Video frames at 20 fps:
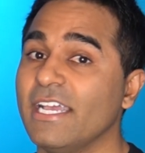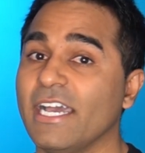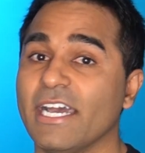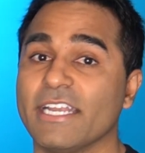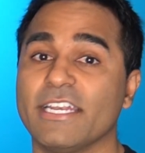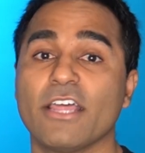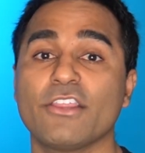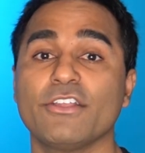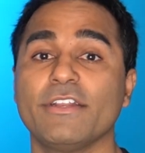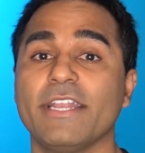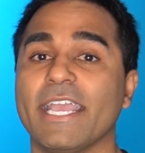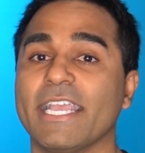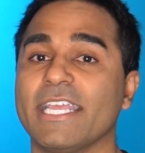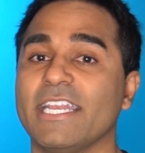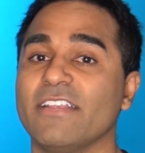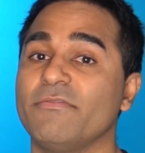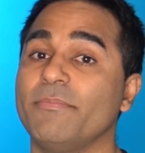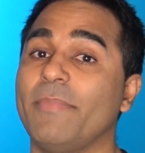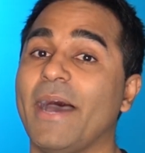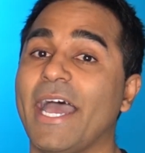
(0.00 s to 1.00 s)
Another
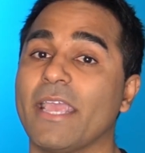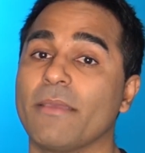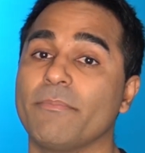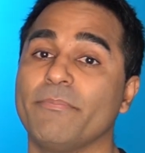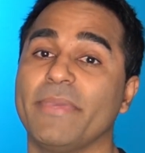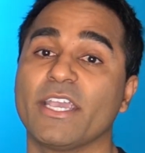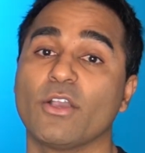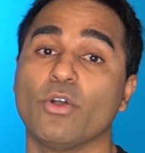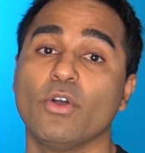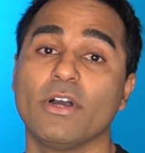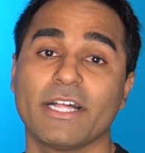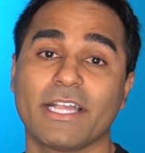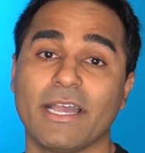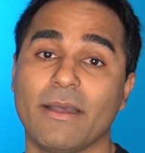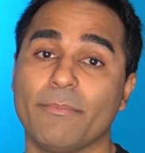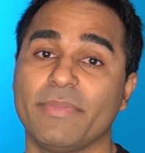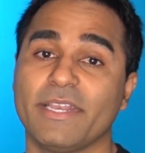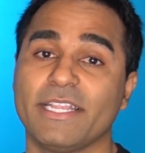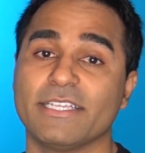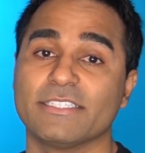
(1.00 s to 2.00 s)
negative buying big oil
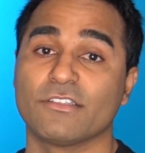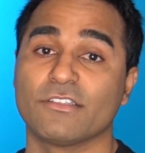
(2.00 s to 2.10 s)
companies